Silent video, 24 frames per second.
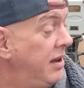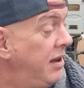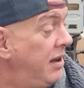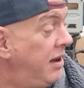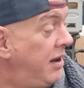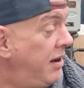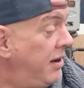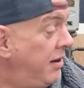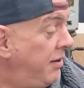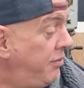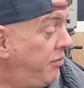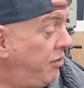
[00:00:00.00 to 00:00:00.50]

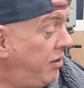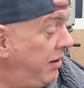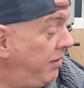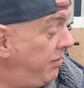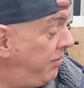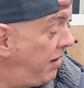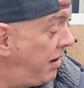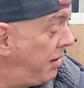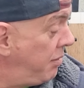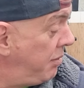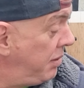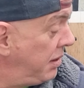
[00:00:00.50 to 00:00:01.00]
and a free
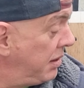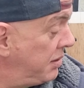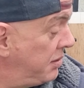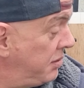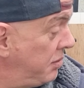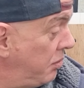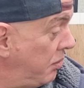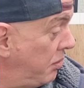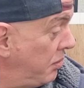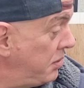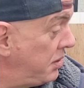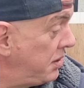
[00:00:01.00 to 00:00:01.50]
flow
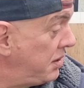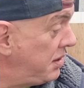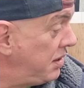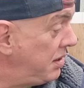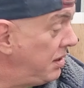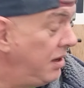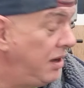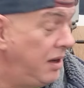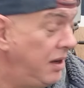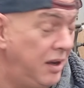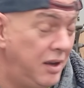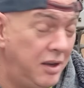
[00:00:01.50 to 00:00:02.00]
exhaust,
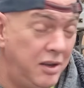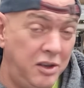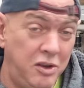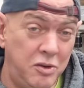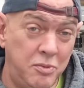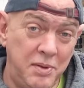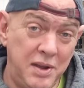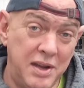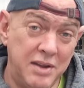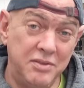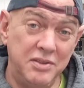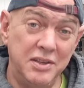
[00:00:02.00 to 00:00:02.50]
you'll
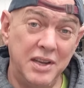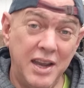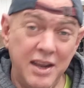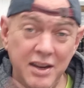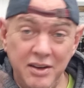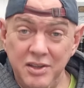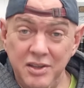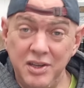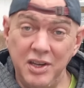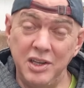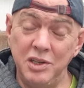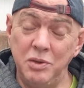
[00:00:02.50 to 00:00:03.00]
be able to get
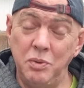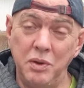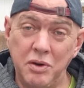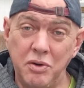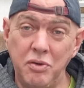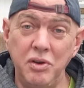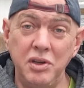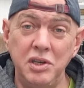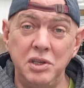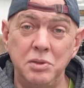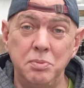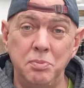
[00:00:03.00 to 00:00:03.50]
in touch with
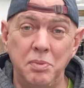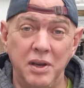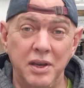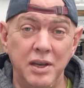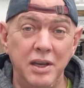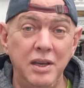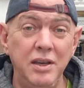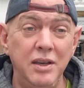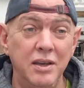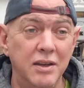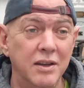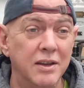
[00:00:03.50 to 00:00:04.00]

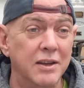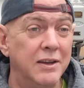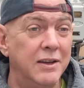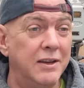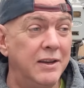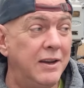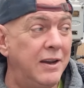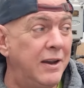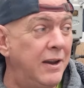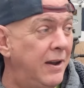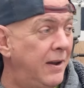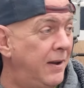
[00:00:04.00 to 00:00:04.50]
Crispy.
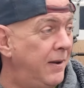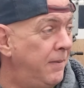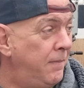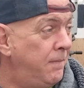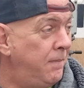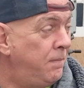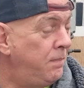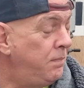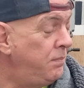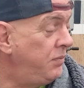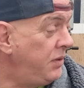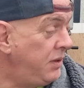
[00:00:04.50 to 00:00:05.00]

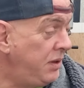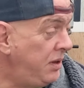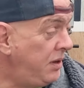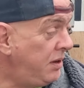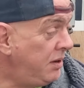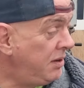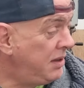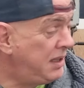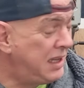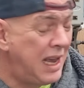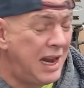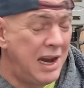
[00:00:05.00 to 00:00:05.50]
You
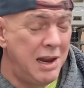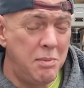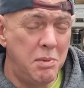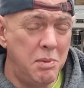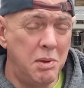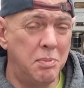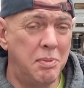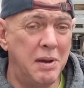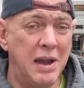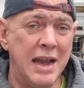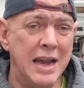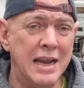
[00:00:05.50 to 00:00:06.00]
can tell him
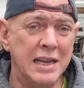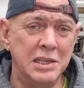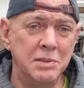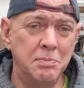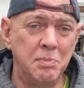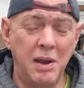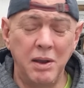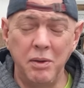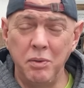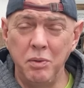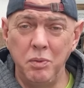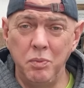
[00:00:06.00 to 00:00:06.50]
about
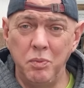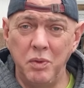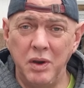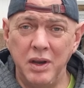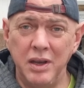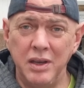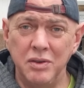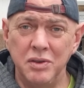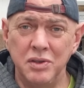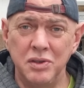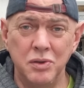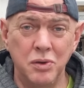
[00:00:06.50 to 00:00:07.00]
ASBO and where
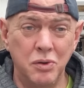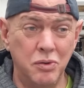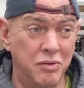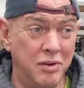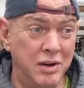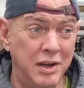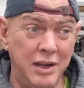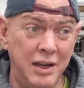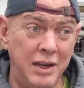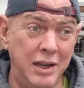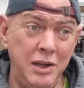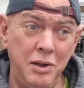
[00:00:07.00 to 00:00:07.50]
you saw
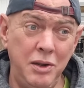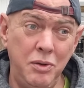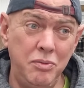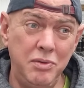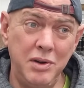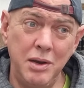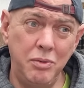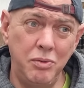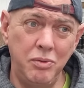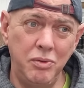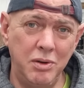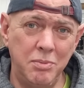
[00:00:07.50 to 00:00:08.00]
it. He'll
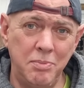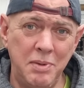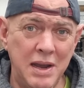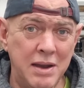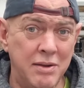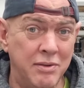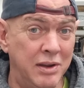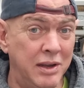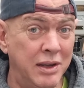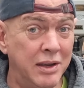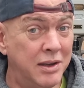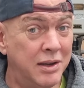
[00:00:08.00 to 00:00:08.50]
know all
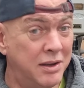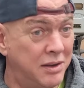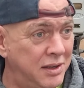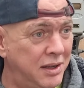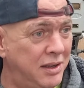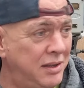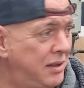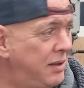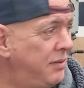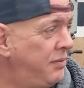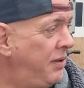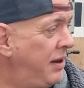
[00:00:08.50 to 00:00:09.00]
about it because
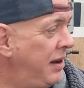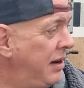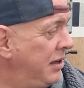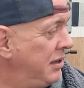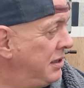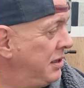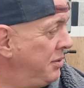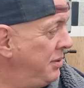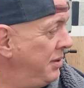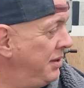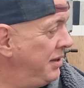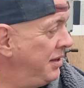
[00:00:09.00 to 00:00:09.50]
he's the fella
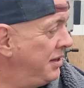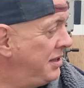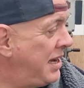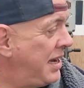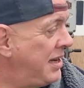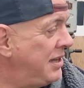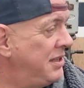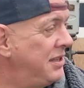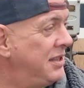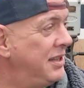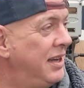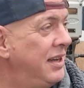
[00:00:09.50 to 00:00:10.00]
doing the
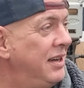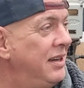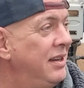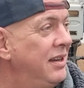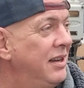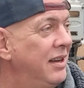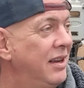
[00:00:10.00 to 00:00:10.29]
testing.